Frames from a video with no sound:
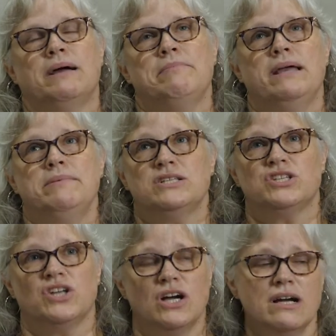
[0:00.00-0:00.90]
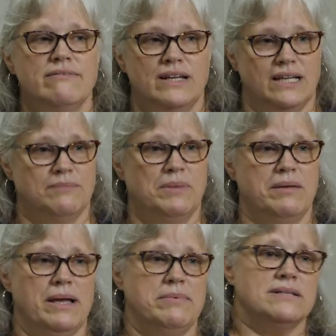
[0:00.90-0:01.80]
my baby's starving, my
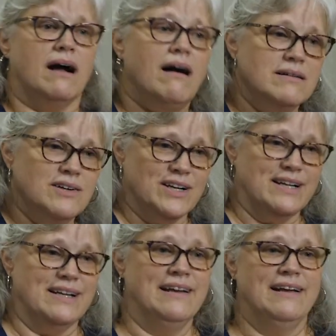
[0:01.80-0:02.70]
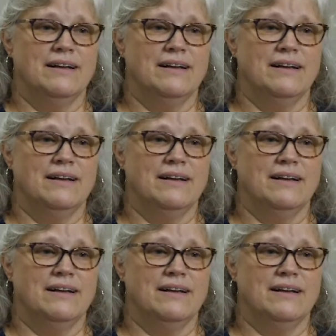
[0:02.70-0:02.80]
baby's hungry,